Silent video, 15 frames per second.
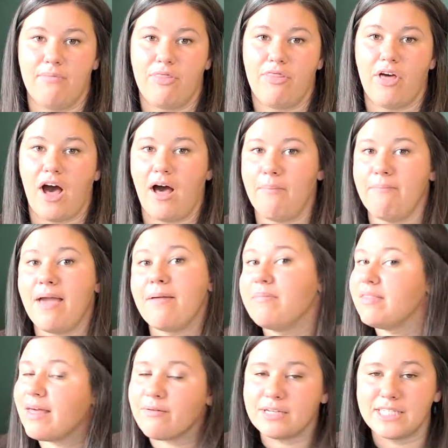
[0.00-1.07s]
thought maybe
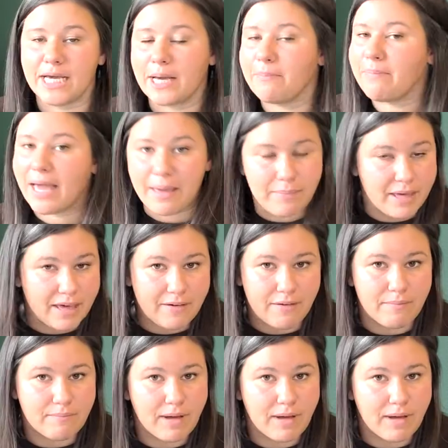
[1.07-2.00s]
they would take a baby